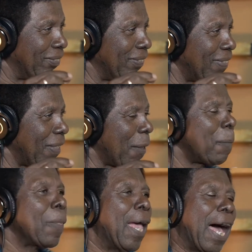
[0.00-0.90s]
Right.
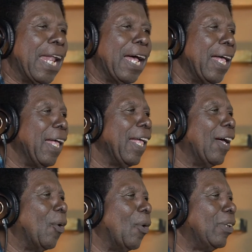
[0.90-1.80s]
A good working
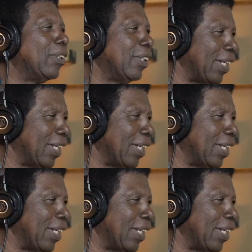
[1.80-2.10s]
old thing.